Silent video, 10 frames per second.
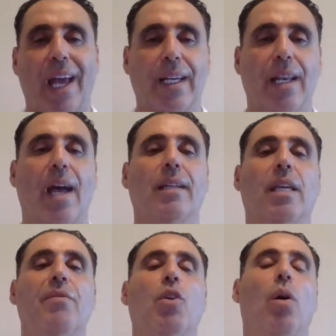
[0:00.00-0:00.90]
I cannot
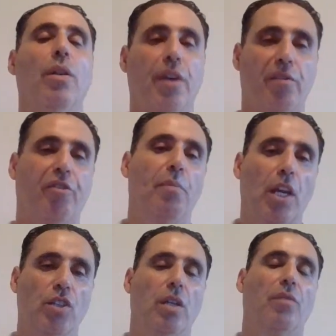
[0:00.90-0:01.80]
give you all the
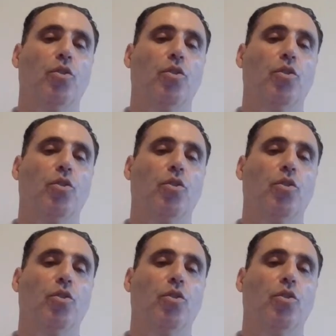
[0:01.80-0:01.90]
information.